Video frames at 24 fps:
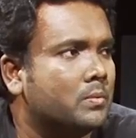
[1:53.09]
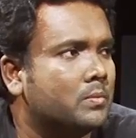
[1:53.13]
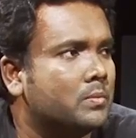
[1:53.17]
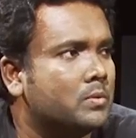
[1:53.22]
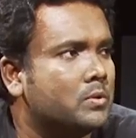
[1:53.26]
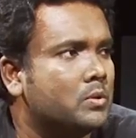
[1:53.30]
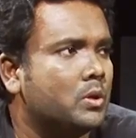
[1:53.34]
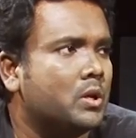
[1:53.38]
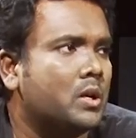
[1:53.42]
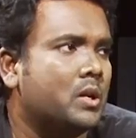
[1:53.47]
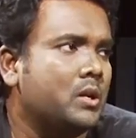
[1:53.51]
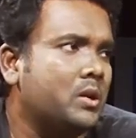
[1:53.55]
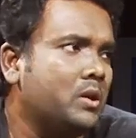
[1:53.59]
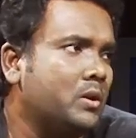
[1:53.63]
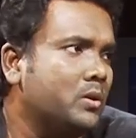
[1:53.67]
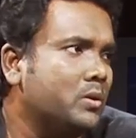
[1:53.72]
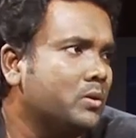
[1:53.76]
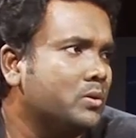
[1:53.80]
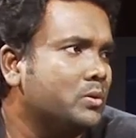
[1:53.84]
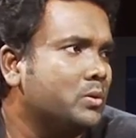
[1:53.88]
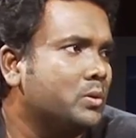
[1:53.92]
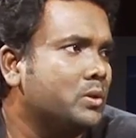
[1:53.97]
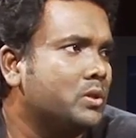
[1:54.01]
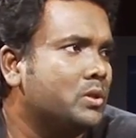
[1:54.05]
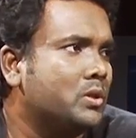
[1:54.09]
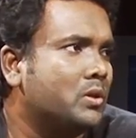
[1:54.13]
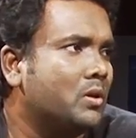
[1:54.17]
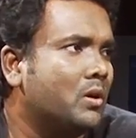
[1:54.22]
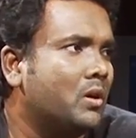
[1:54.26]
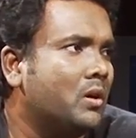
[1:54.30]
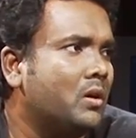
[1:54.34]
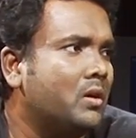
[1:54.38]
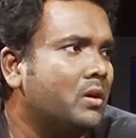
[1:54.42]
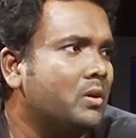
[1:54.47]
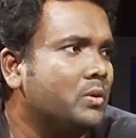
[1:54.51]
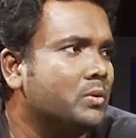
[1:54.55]
So you can switch it
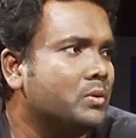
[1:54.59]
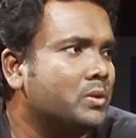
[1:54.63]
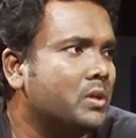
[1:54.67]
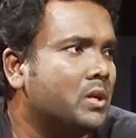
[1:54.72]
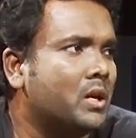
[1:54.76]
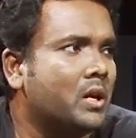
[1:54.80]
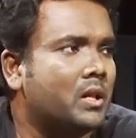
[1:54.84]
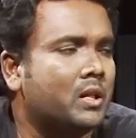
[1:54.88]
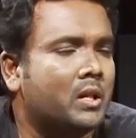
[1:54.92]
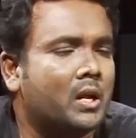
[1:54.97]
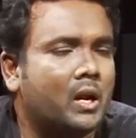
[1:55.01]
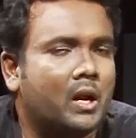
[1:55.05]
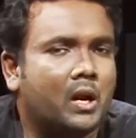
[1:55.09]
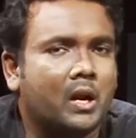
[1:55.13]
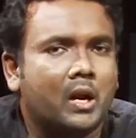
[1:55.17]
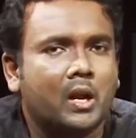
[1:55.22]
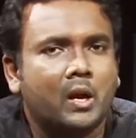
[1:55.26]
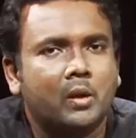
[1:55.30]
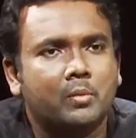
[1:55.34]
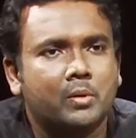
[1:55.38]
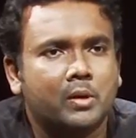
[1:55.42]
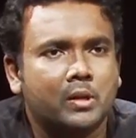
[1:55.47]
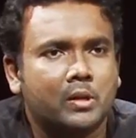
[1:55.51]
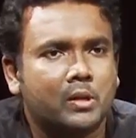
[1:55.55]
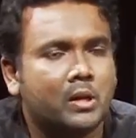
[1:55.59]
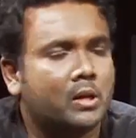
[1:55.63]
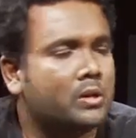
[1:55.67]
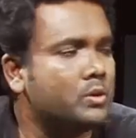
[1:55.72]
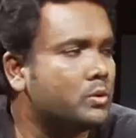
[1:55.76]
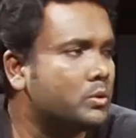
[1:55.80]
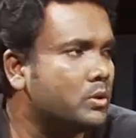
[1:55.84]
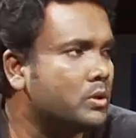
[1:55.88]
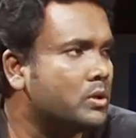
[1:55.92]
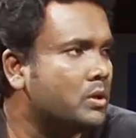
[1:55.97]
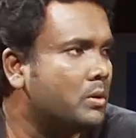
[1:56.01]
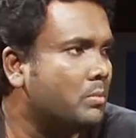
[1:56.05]
on, use it at that time, and then
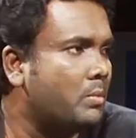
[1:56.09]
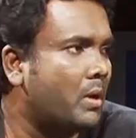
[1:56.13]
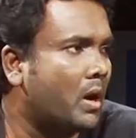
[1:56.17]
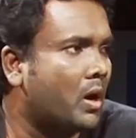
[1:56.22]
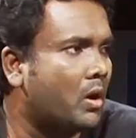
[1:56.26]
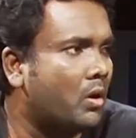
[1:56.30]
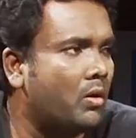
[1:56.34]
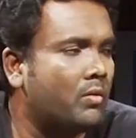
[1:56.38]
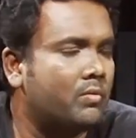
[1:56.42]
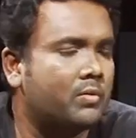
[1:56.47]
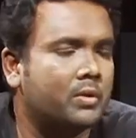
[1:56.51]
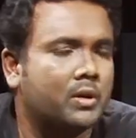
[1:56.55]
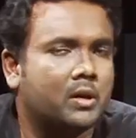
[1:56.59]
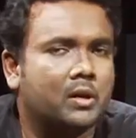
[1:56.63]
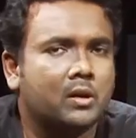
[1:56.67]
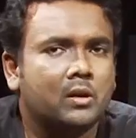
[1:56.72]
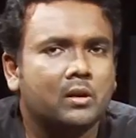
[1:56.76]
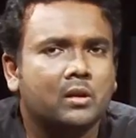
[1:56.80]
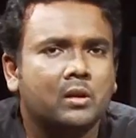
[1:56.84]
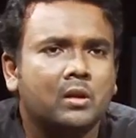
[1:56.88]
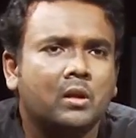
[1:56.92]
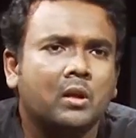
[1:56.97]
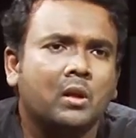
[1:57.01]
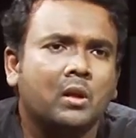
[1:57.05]
switch it back off again.